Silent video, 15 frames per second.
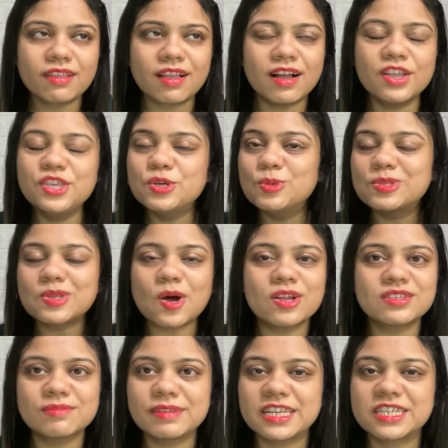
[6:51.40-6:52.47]
Use
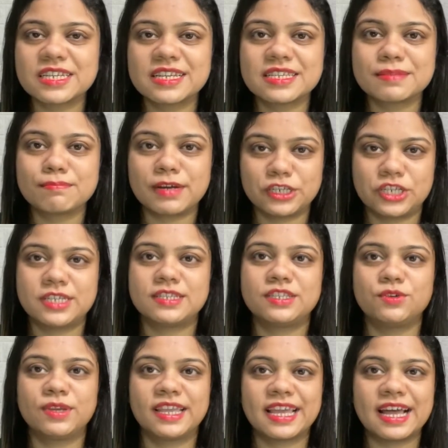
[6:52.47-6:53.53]
automation as much as you
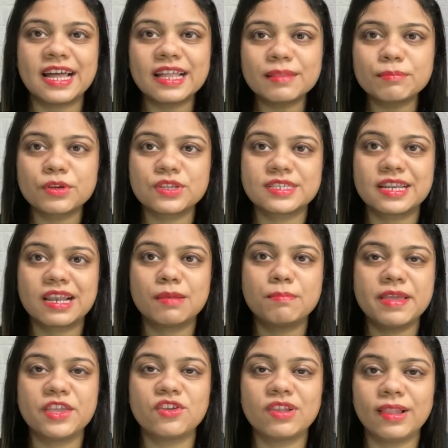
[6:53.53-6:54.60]
can because it will
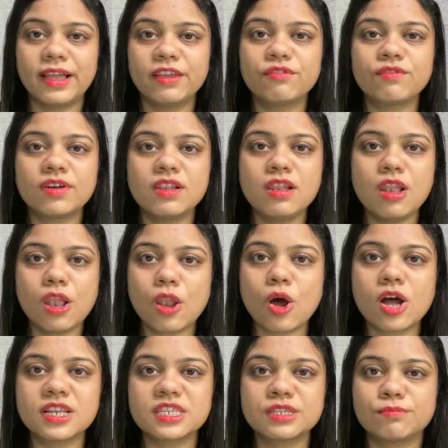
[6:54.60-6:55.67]
make your life a
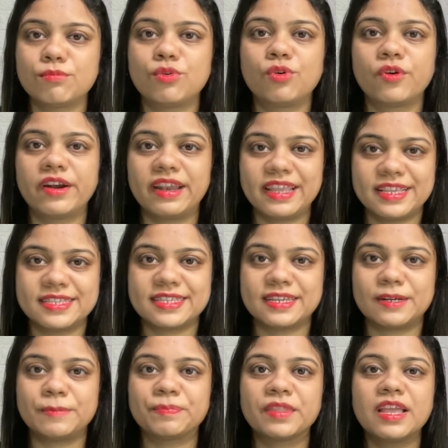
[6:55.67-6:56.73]
lot more
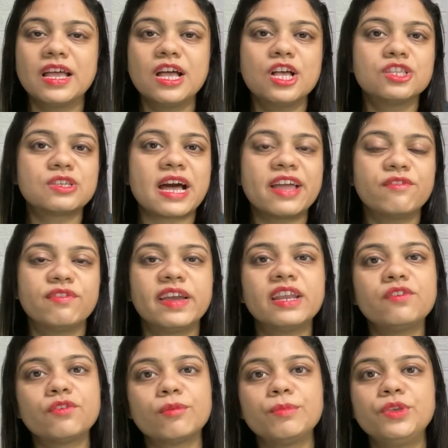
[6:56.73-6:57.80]
easier. So I went
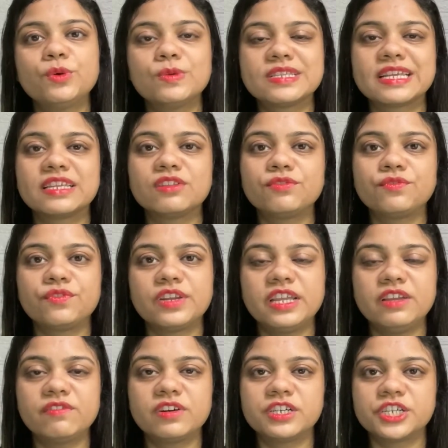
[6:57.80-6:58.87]
from using the free
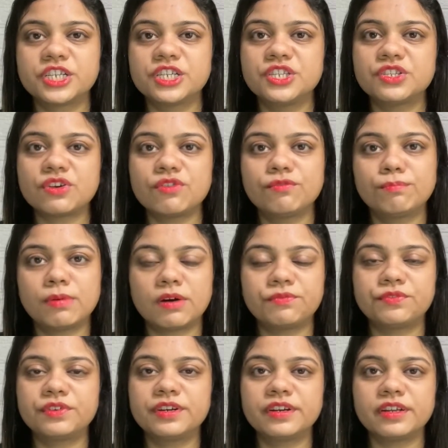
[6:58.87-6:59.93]
versions of
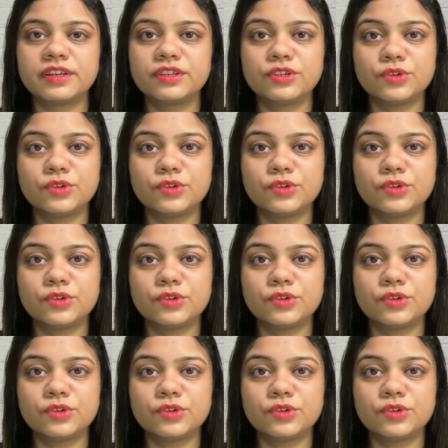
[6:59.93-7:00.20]
Buffer and